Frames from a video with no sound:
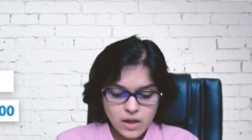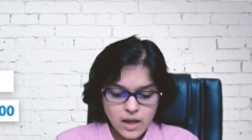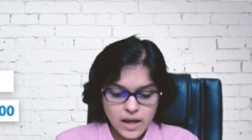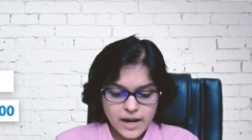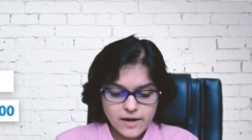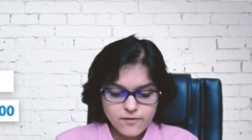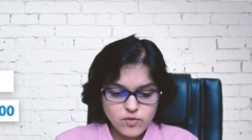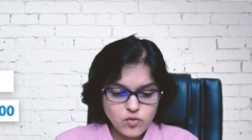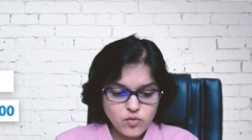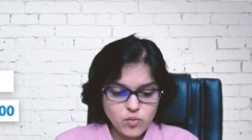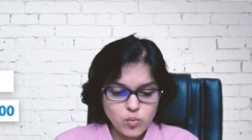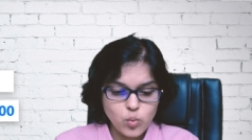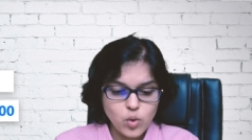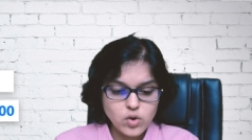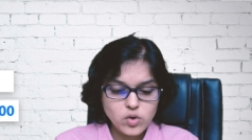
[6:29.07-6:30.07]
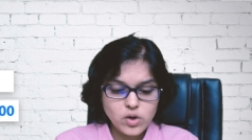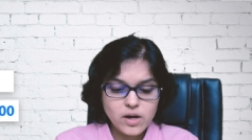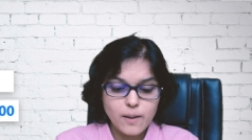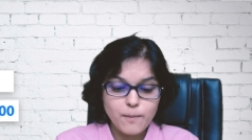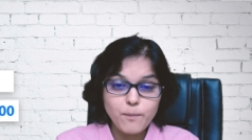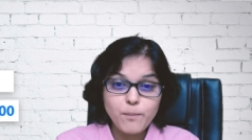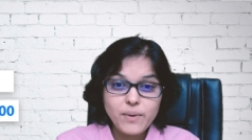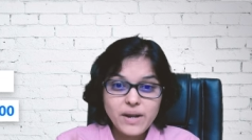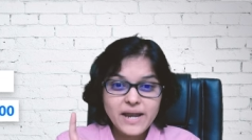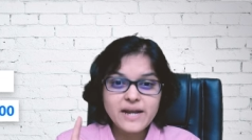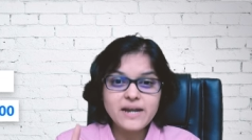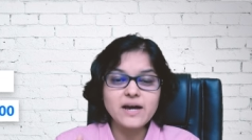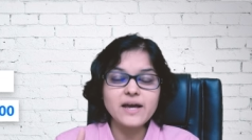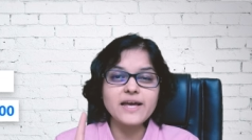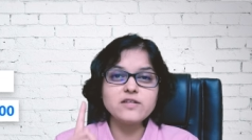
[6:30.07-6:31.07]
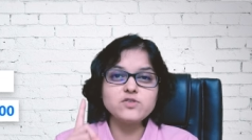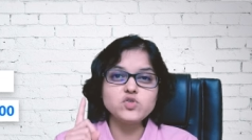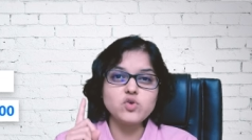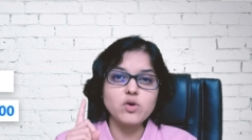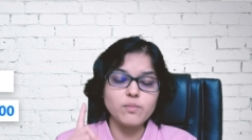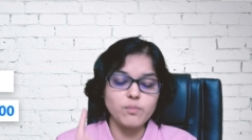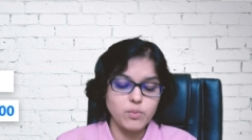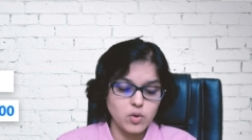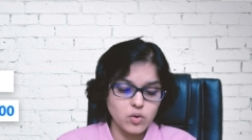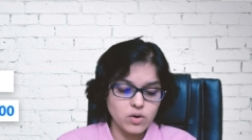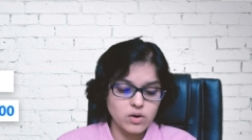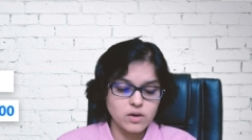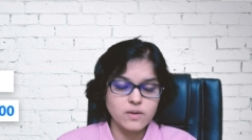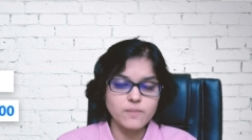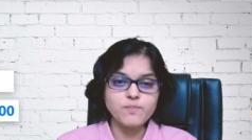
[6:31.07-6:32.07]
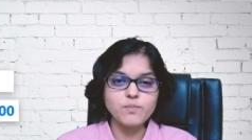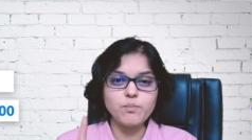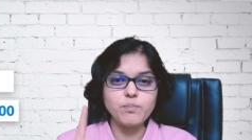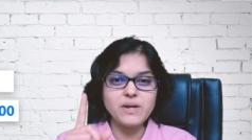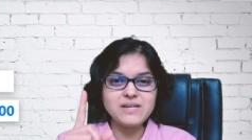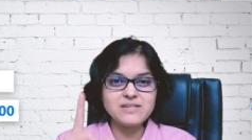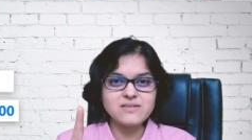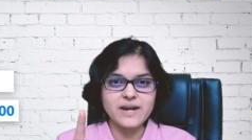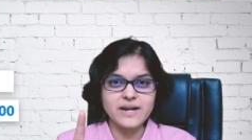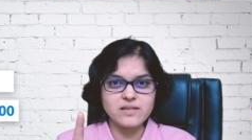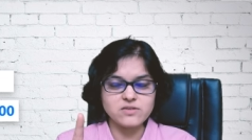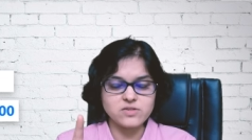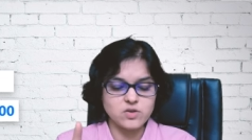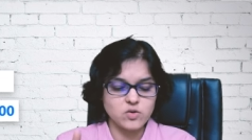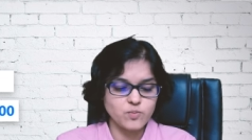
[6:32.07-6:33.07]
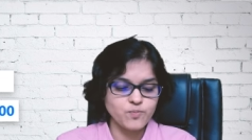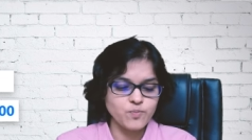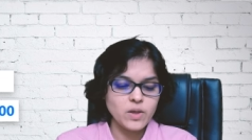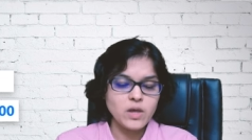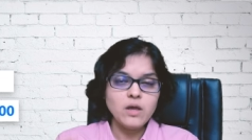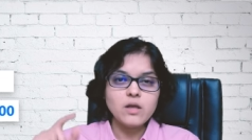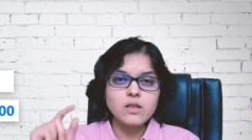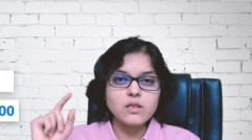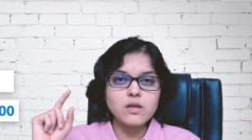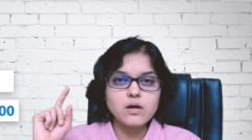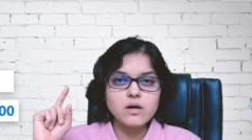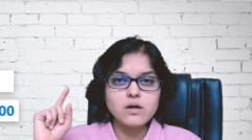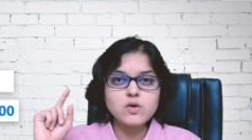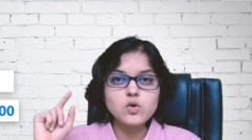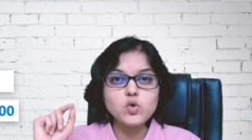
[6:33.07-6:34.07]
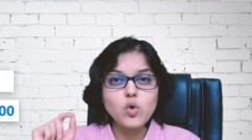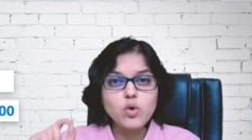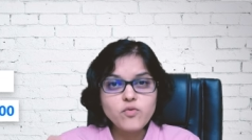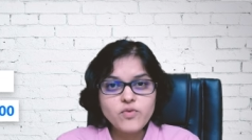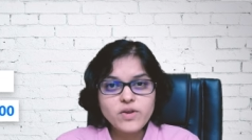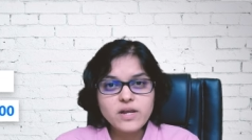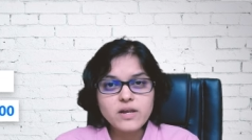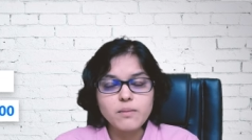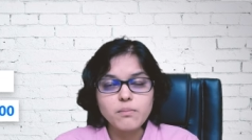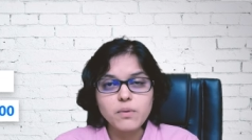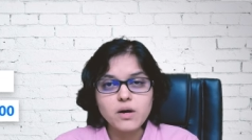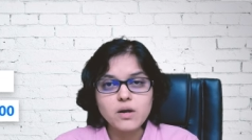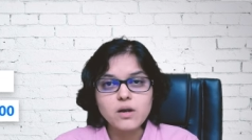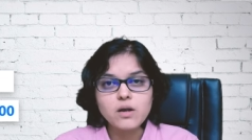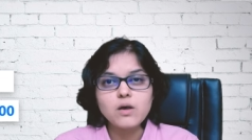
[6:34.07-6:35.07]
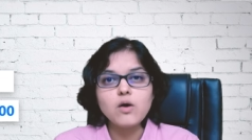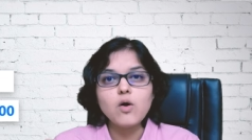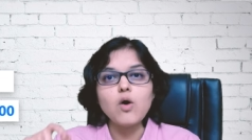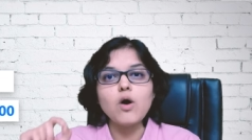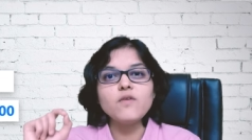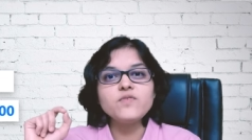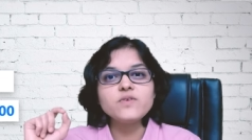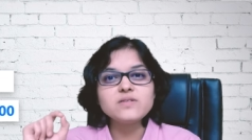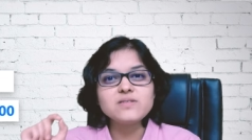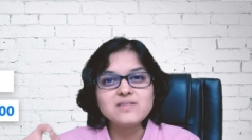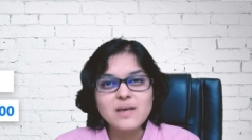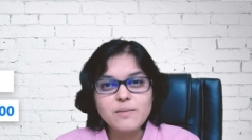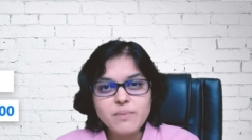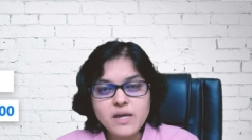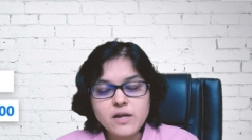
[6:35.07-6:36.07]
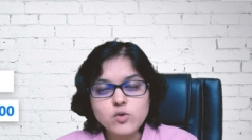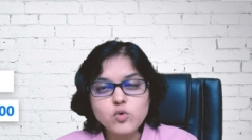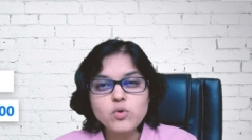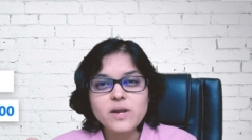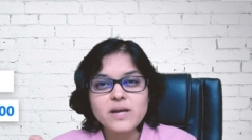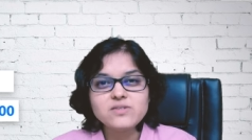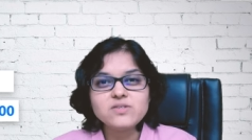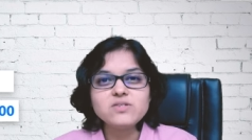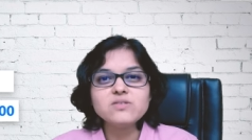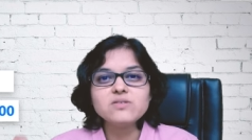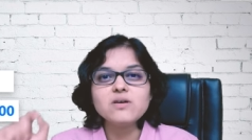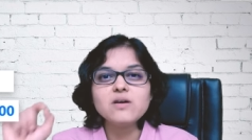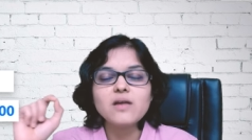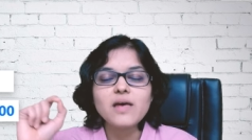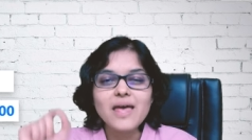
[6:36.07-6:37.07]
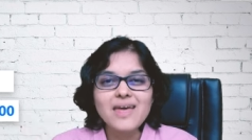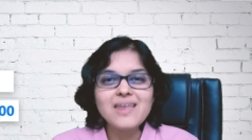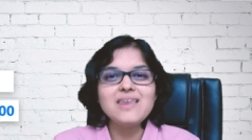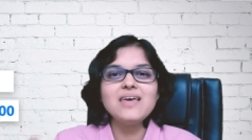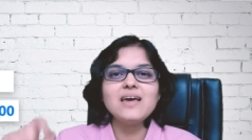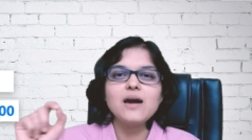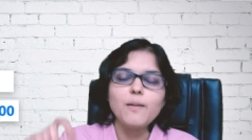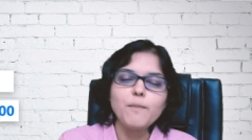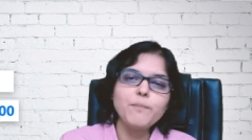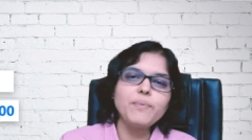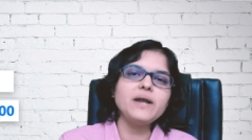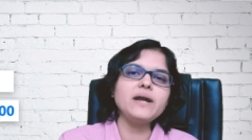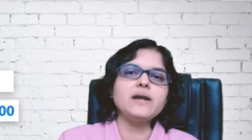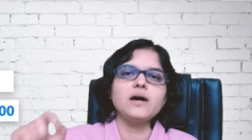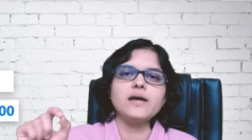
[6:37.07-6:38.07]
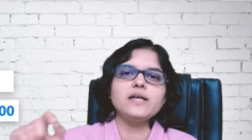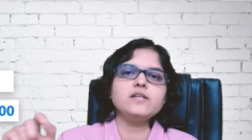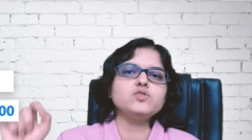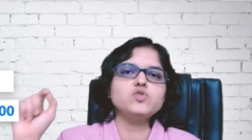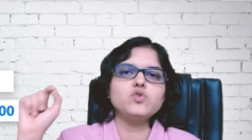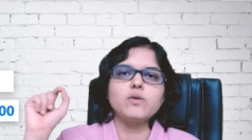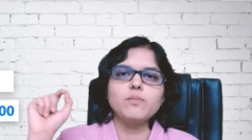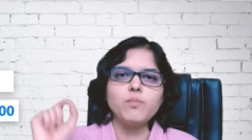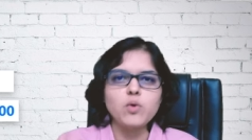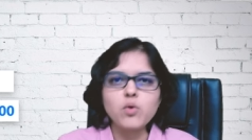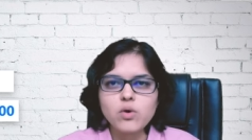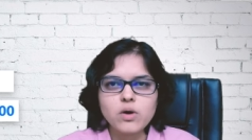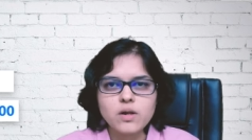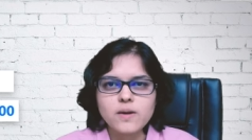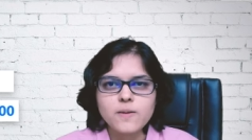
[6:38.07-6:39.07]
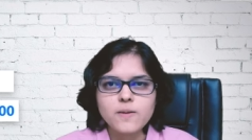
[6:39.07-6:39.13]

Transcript: And if you want to complain against your broker, please write this down. The toll-free number of SEBI to register any complaint against your broker